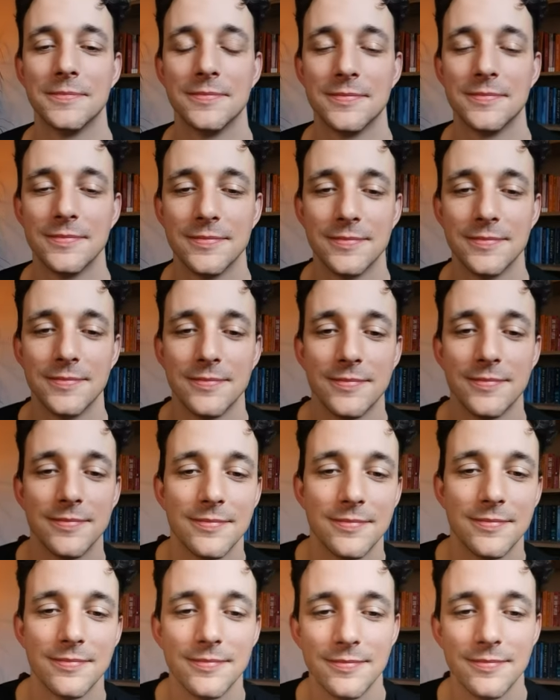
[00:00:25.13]
Yes,
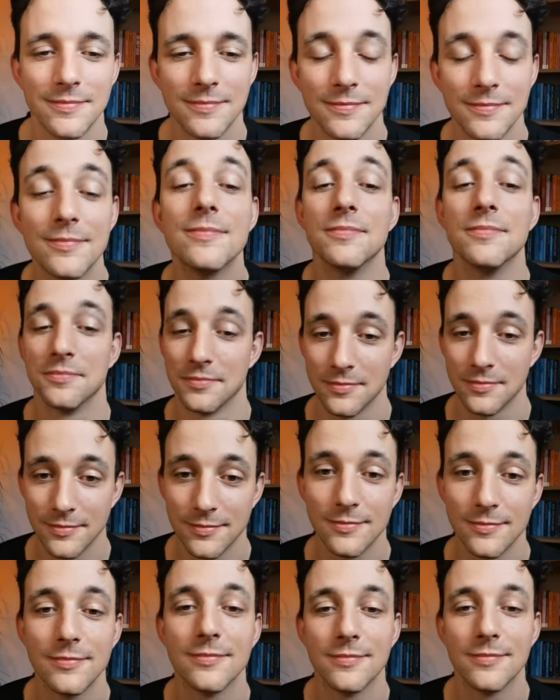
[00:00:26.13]
I'm a
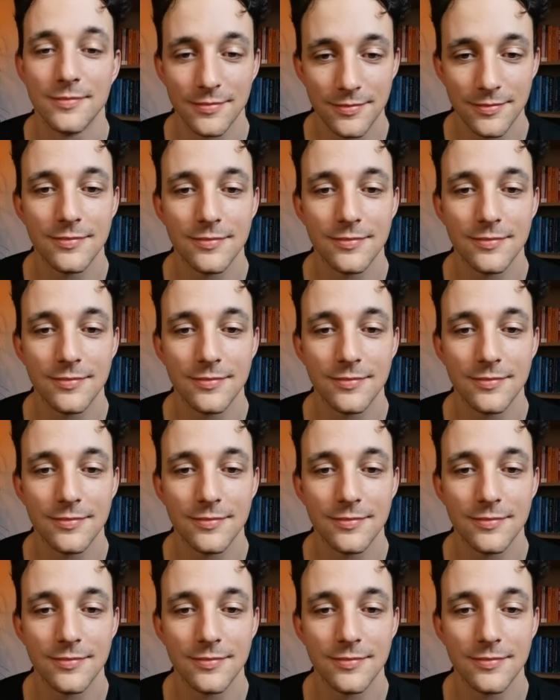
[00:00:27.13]
driver.